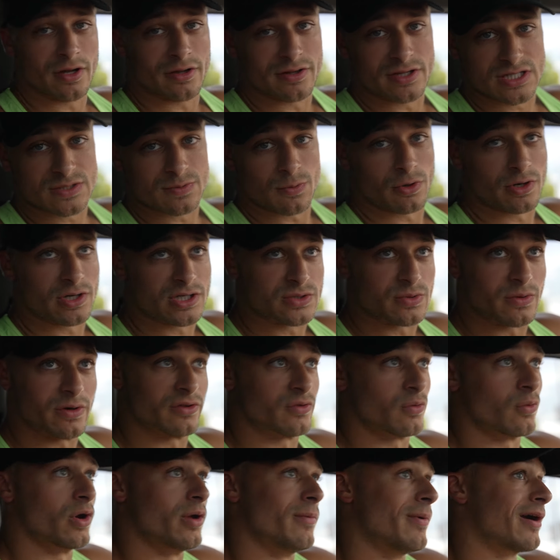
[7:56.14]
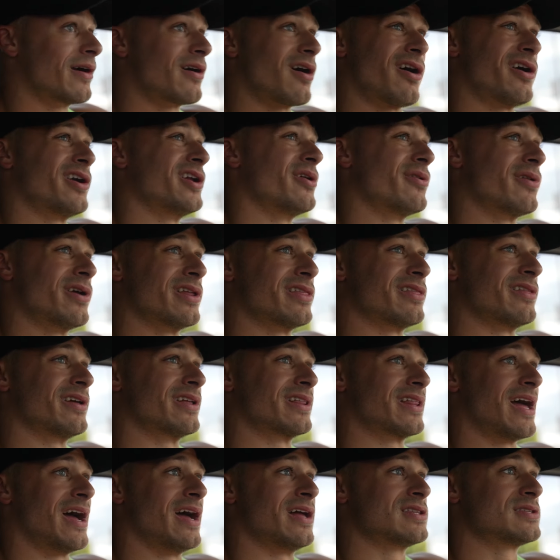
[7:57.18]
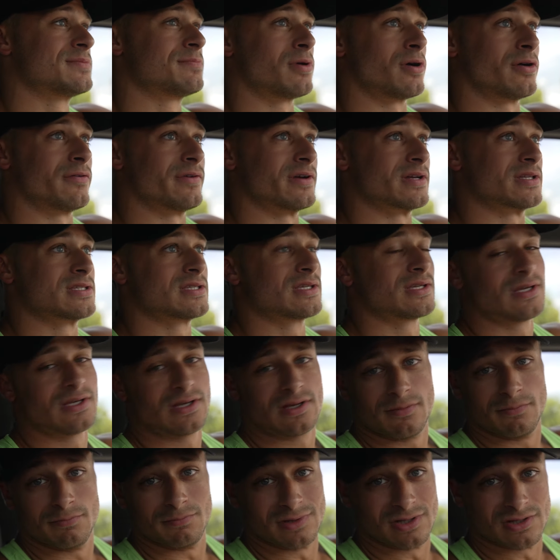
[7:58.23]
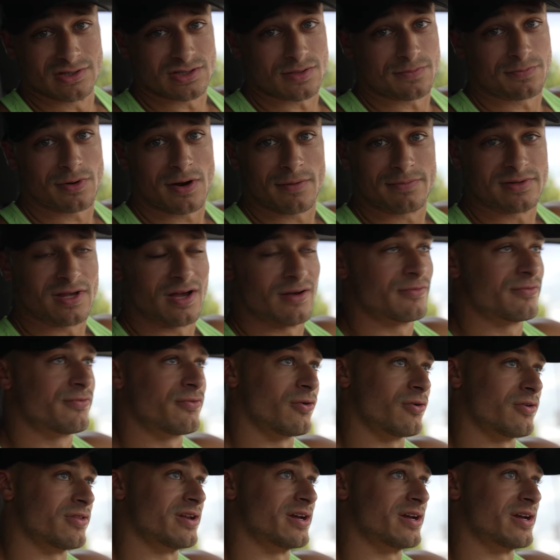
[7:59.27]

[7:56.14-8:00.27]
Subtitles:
done this morning, so we don't have to worry about cardio or anything like that. It's perfect. Meals are prepped up for the